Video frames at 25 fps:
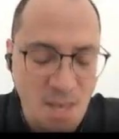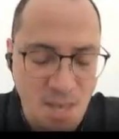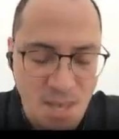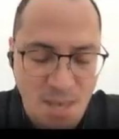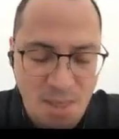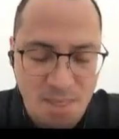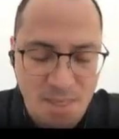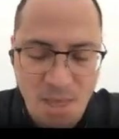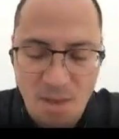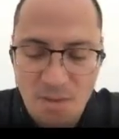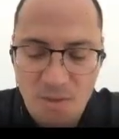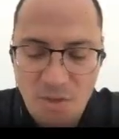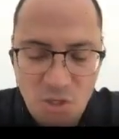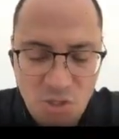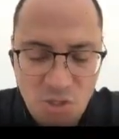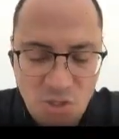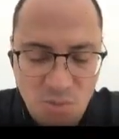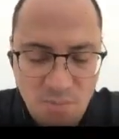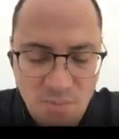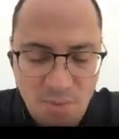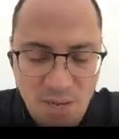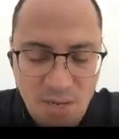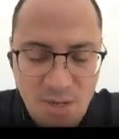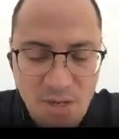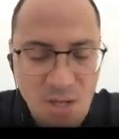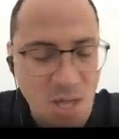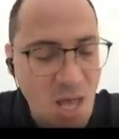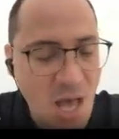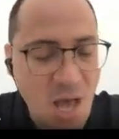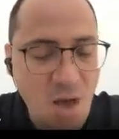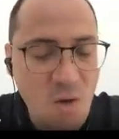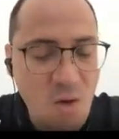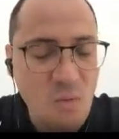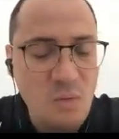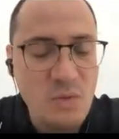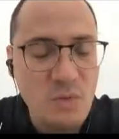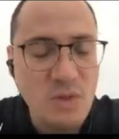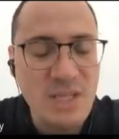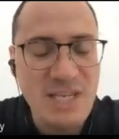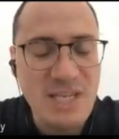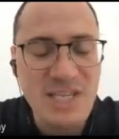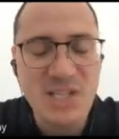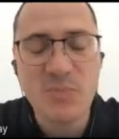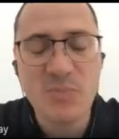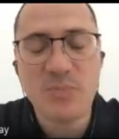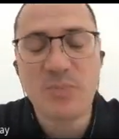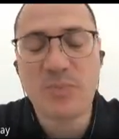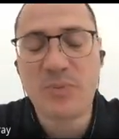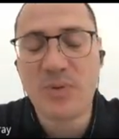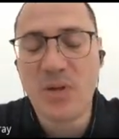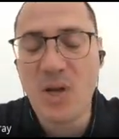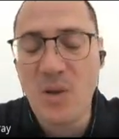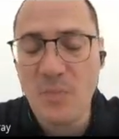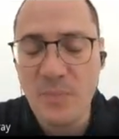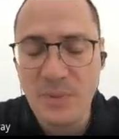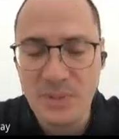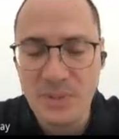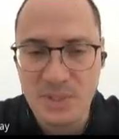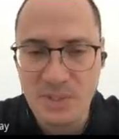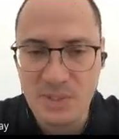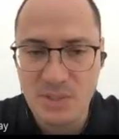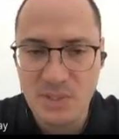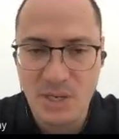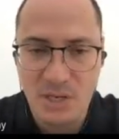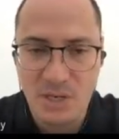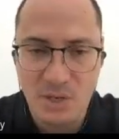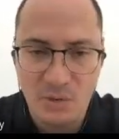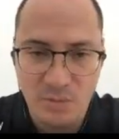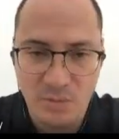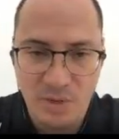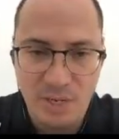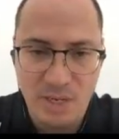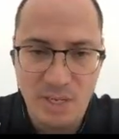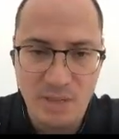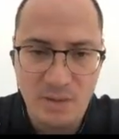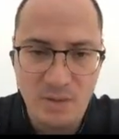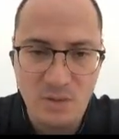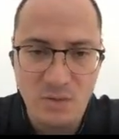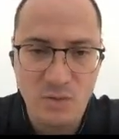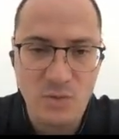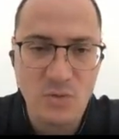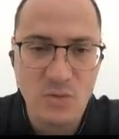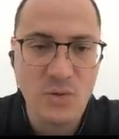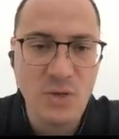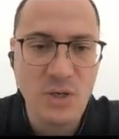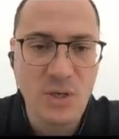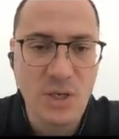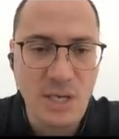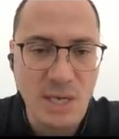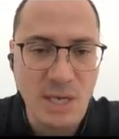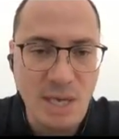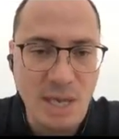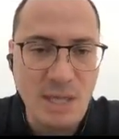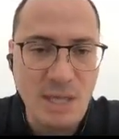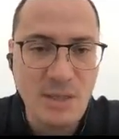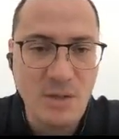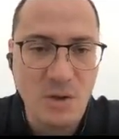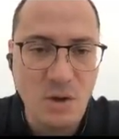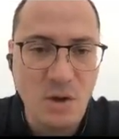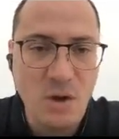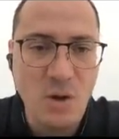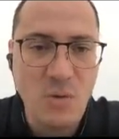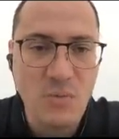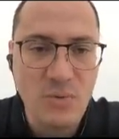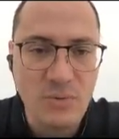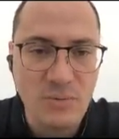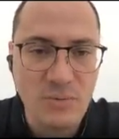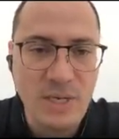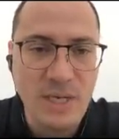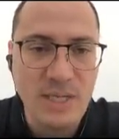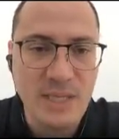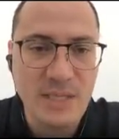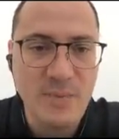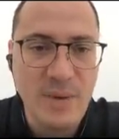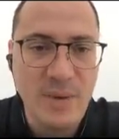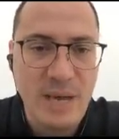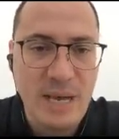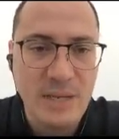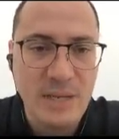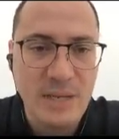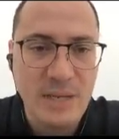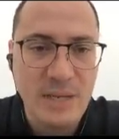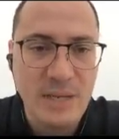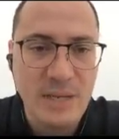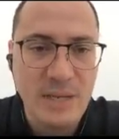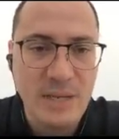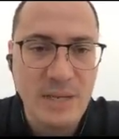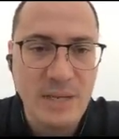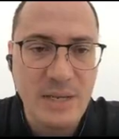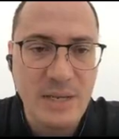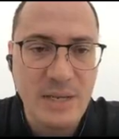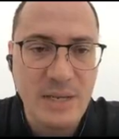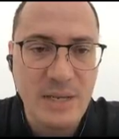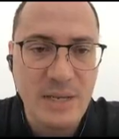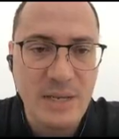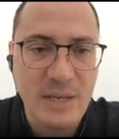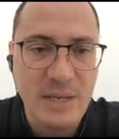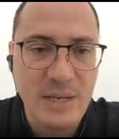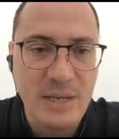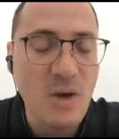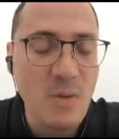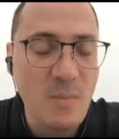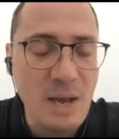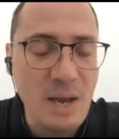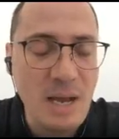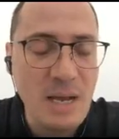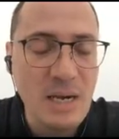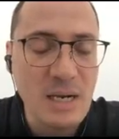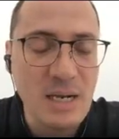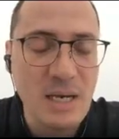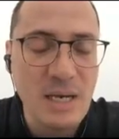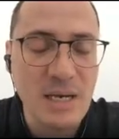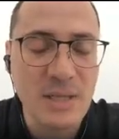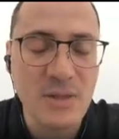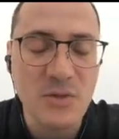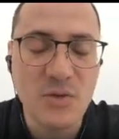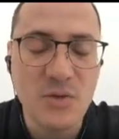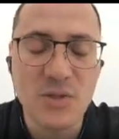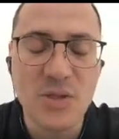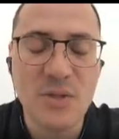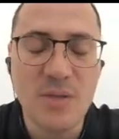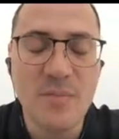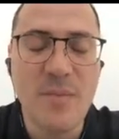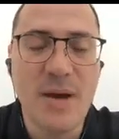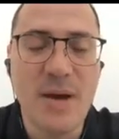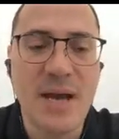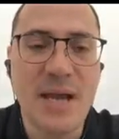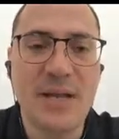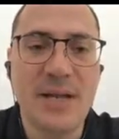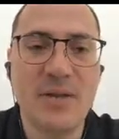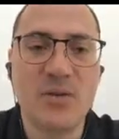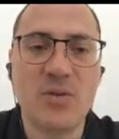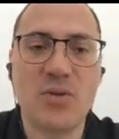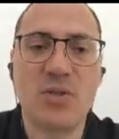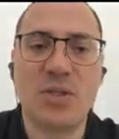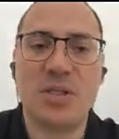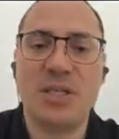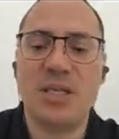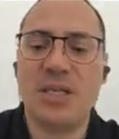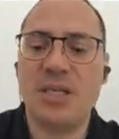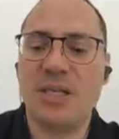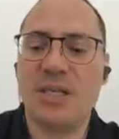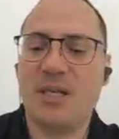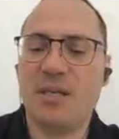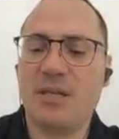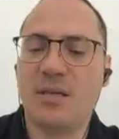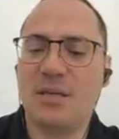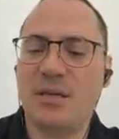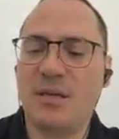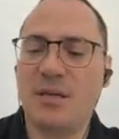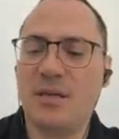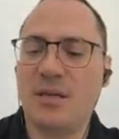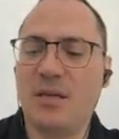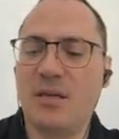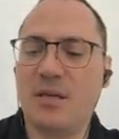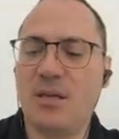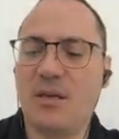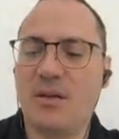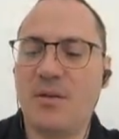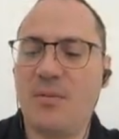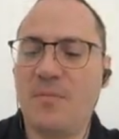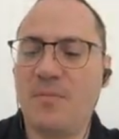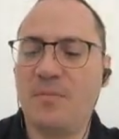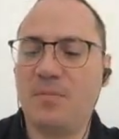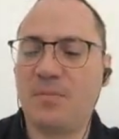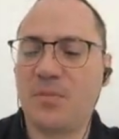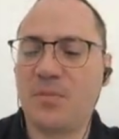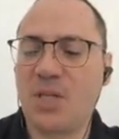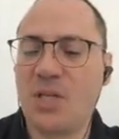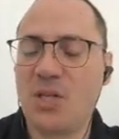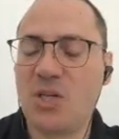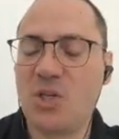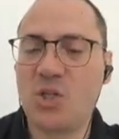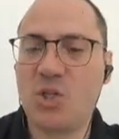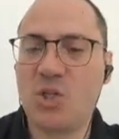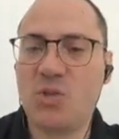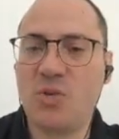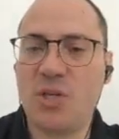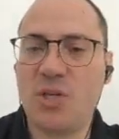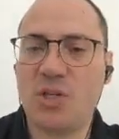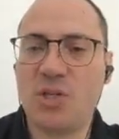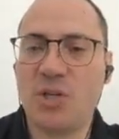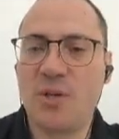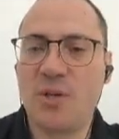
Now, it doesn't matter how these properties are created. You can override the values on the command line using -d switch.